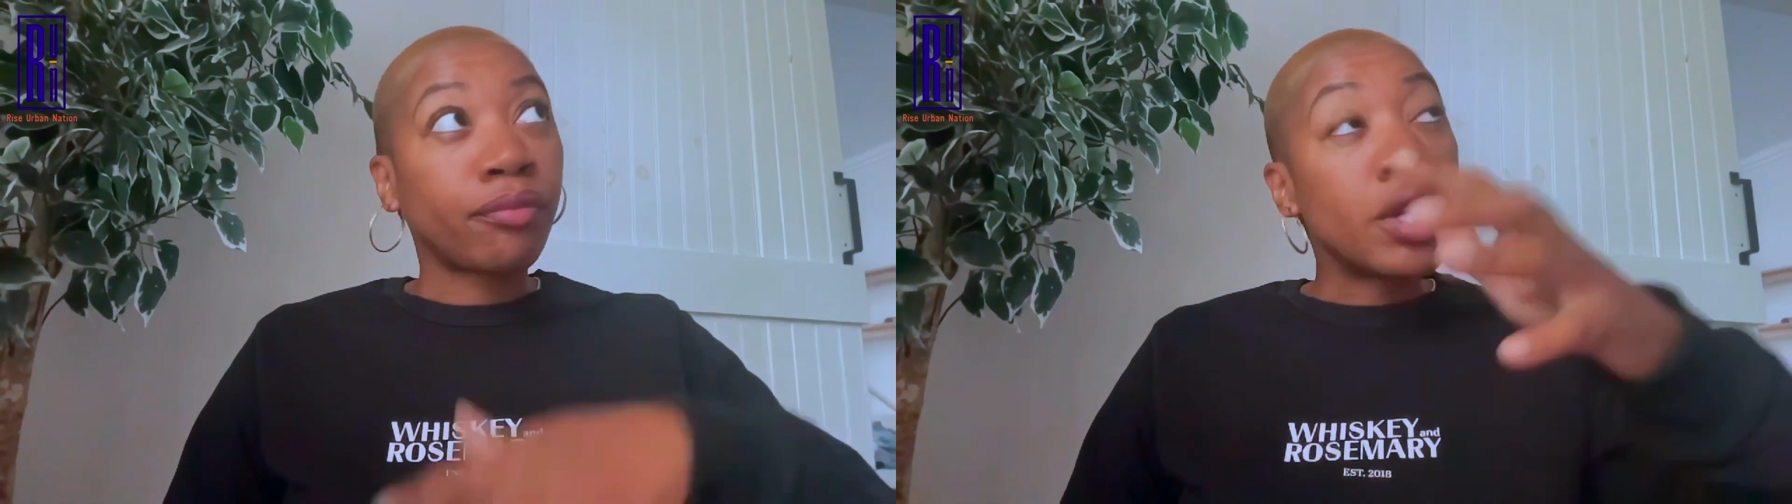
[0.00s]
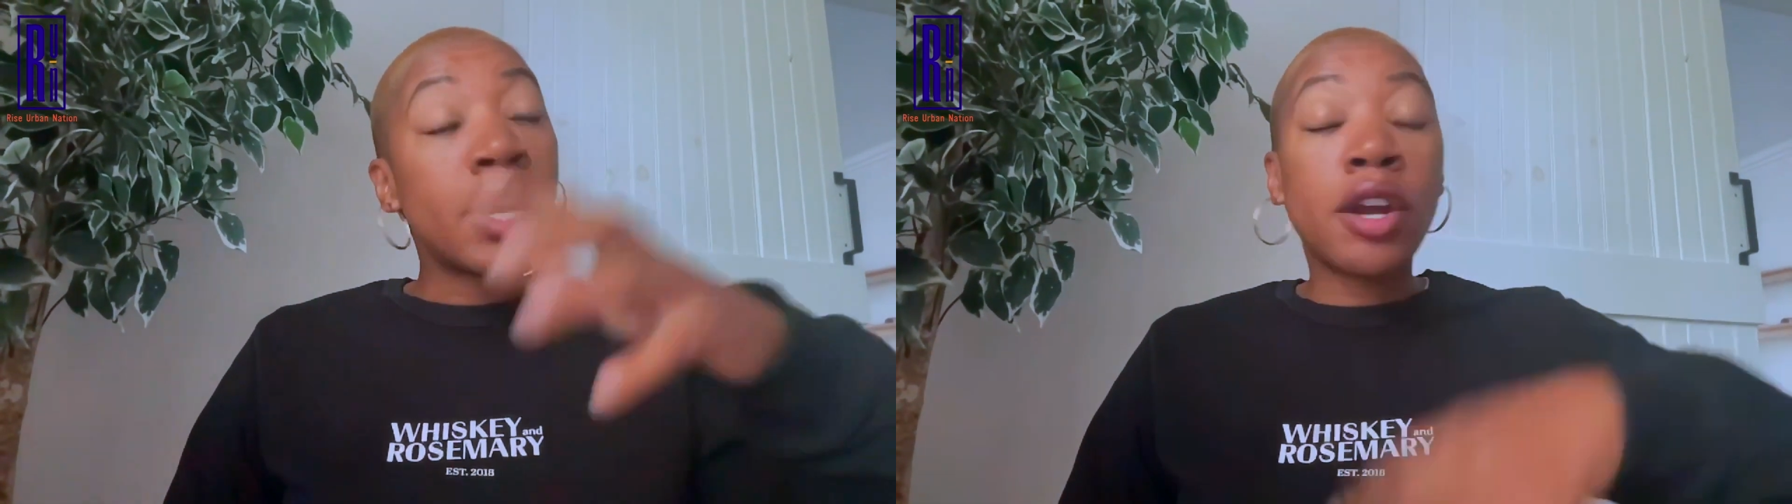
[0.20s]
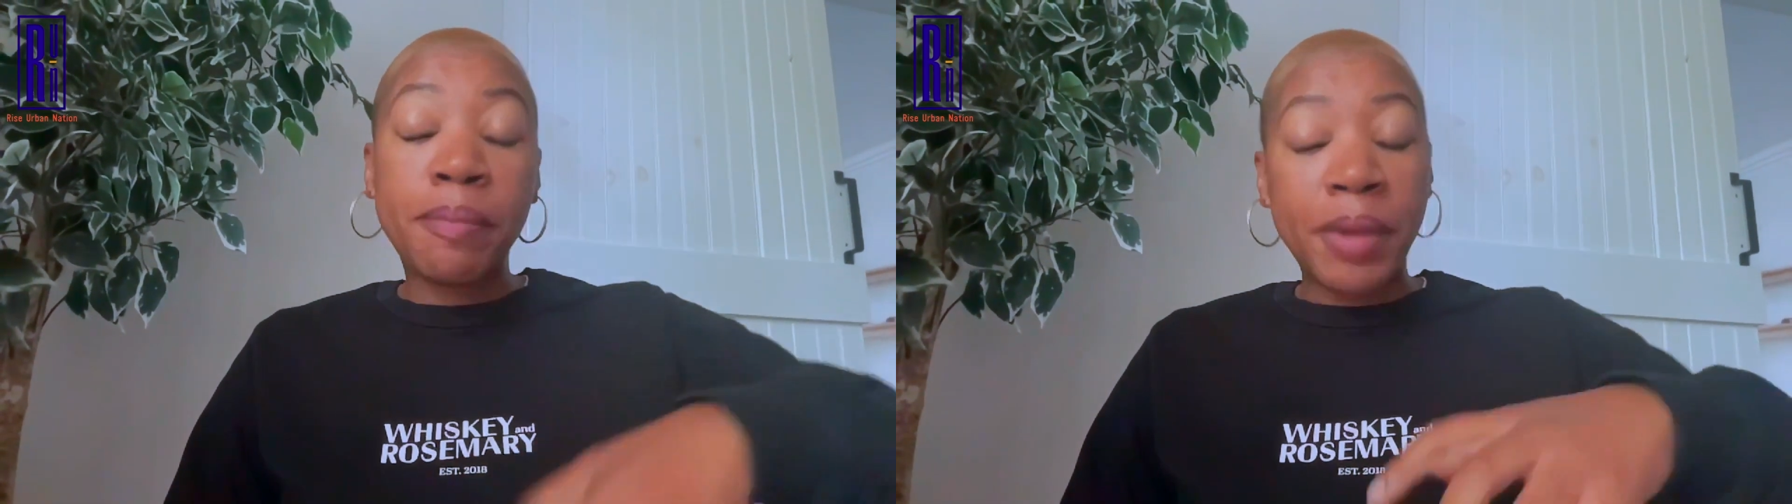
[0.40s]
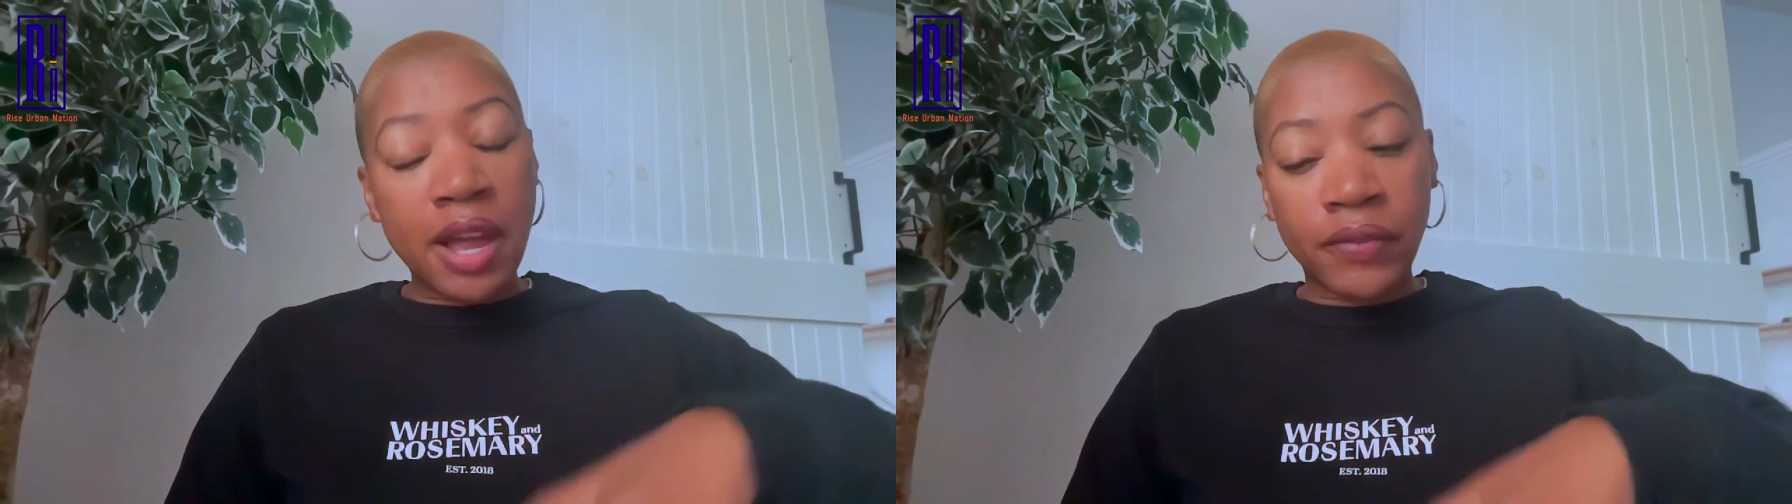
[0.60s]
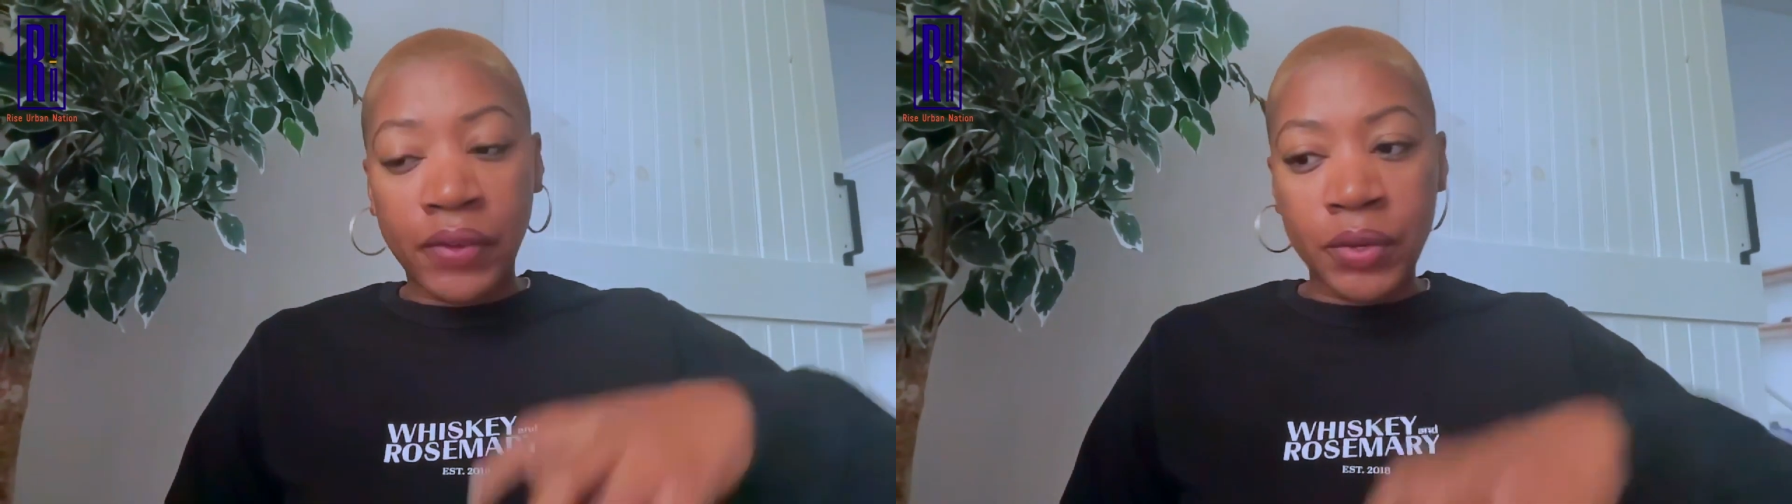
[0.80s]
younger
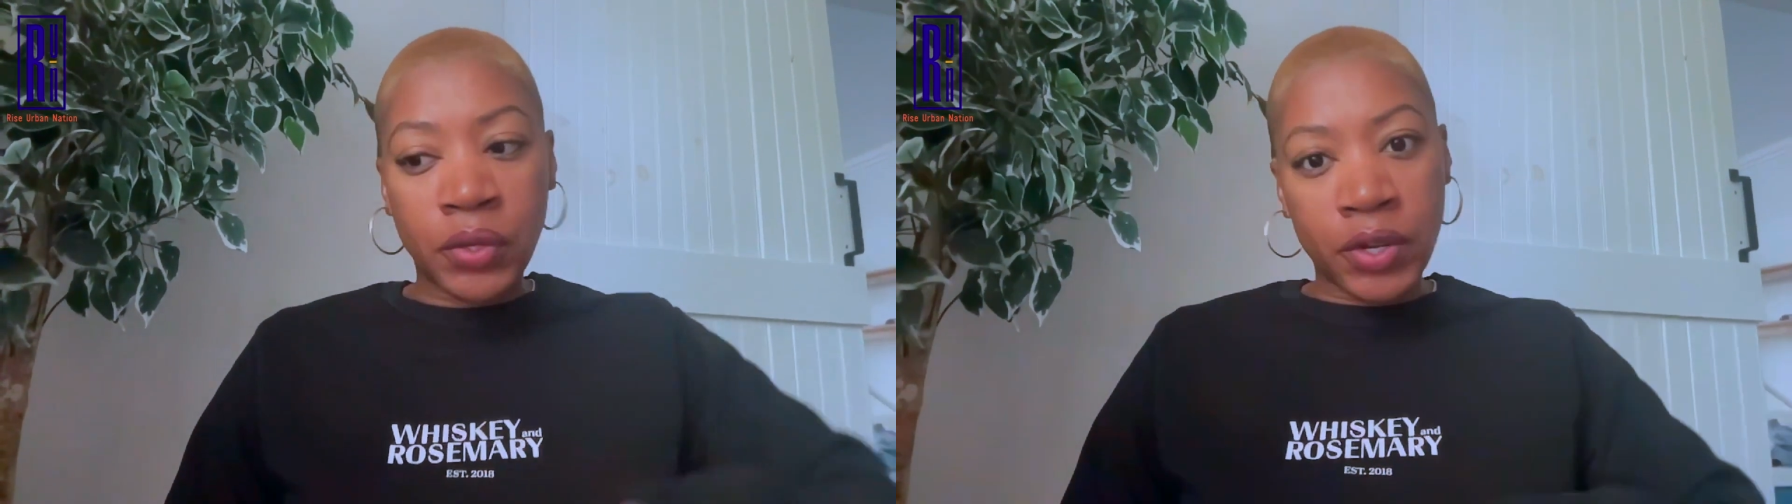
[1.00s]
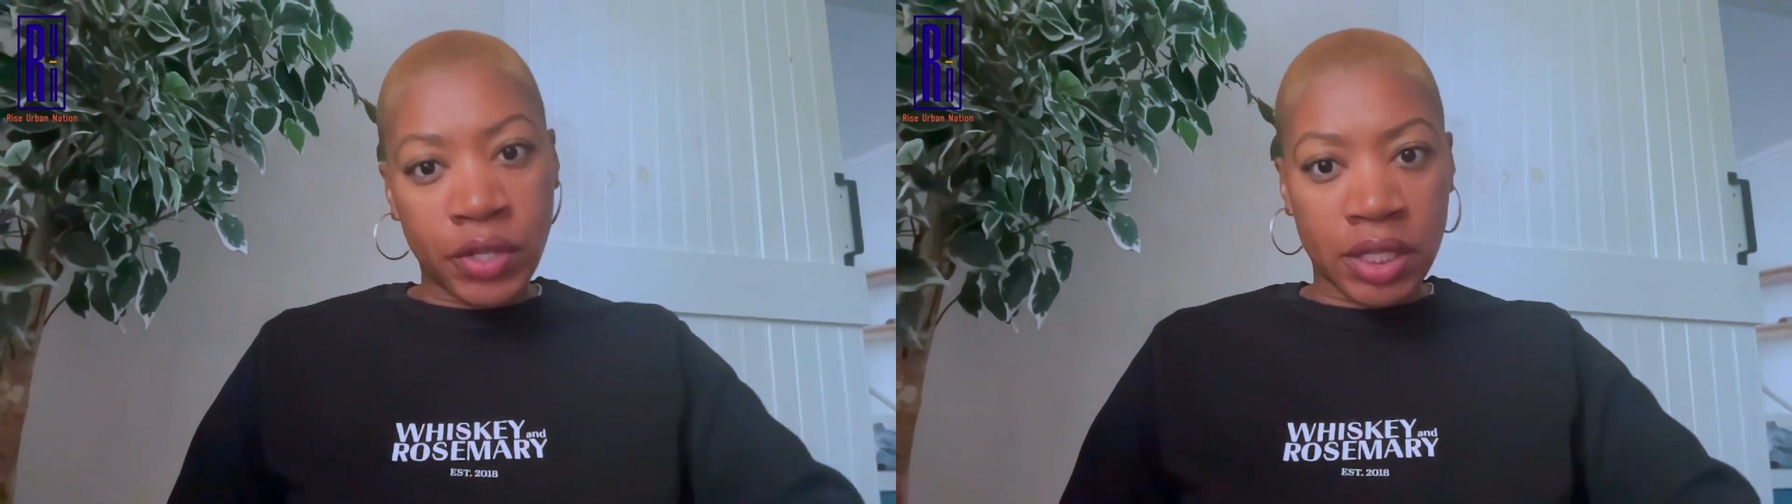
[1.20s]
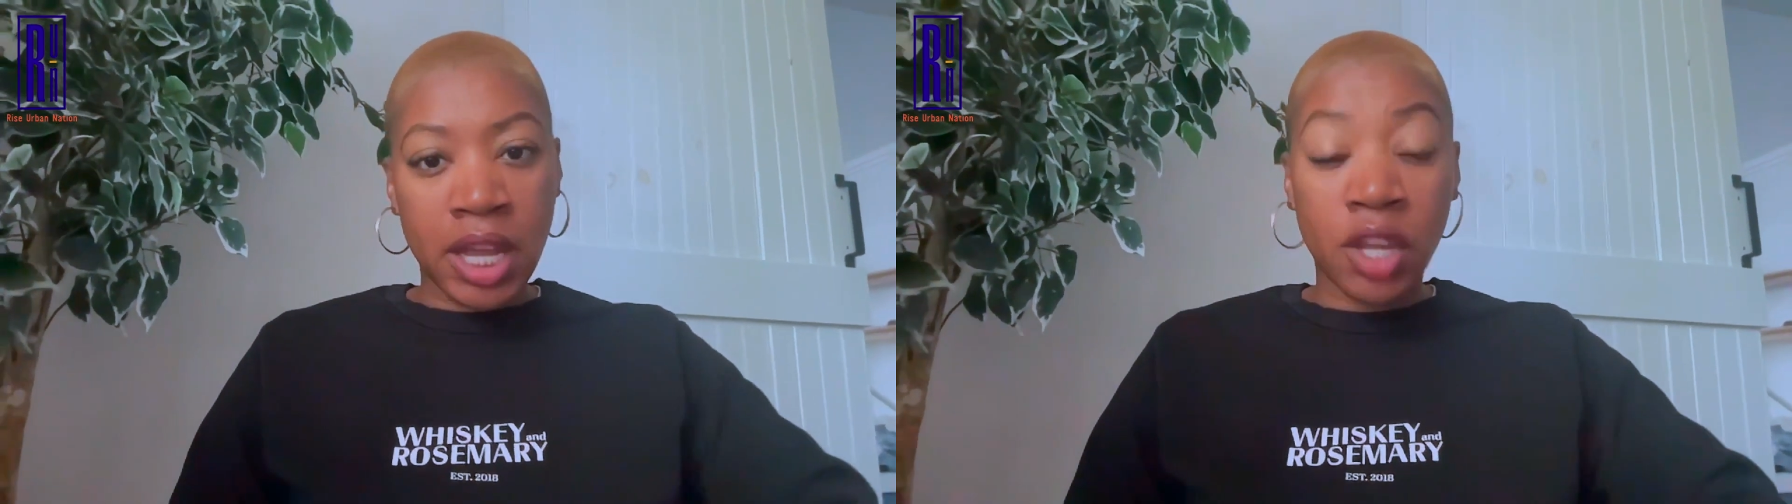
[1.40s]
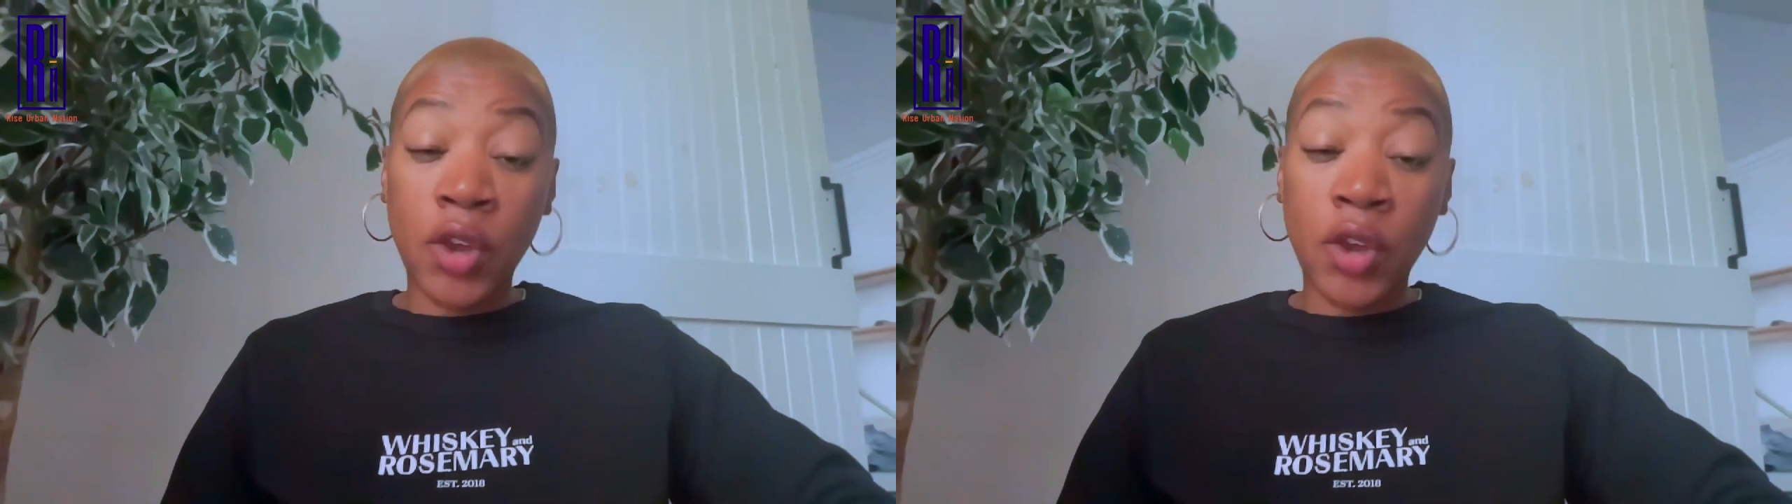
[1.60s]
black folks who are just like